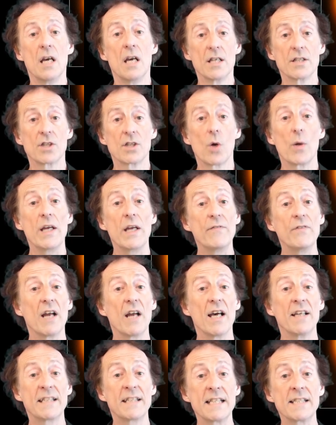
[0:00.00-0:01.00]
So even
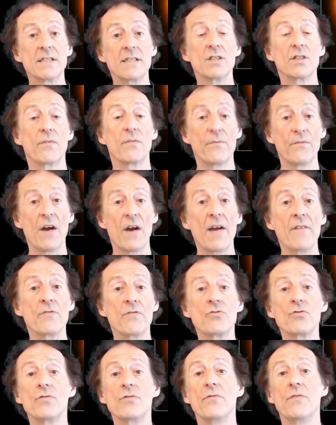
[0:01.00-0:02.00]
at a distance of
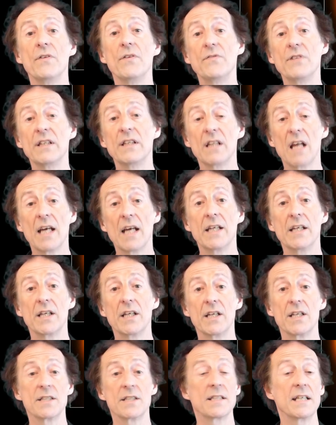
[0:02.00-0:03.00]
550 light
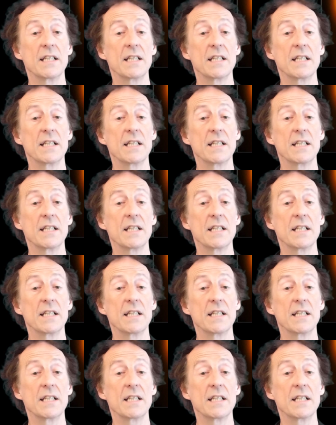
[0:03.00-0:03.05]
years,